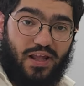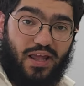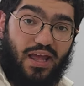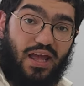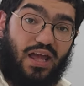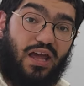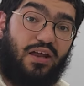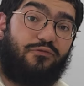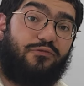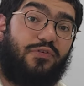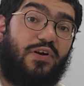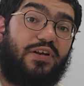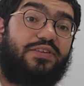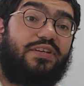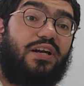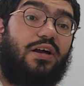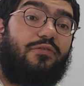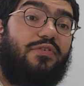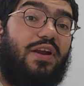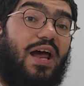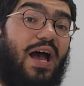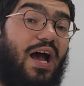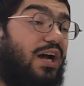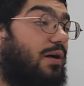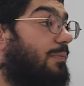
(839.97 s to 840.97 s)
And for Rav
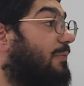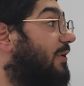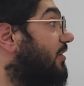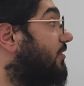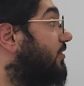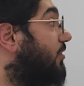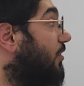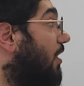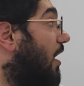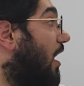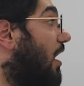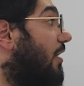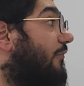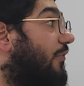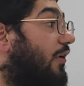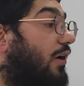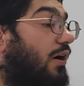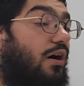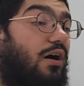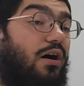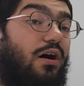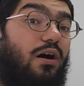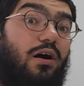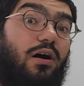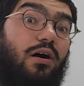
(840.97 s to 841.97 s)
Nachman to
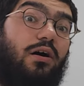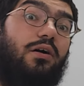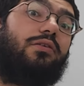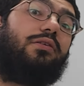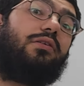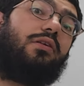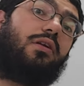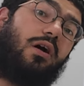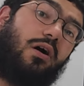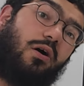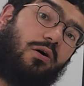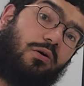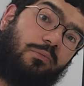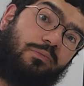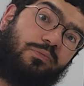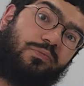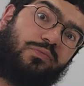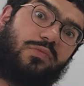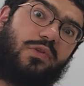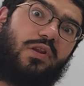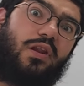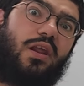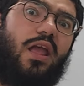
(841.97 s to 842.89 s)
Rava, no,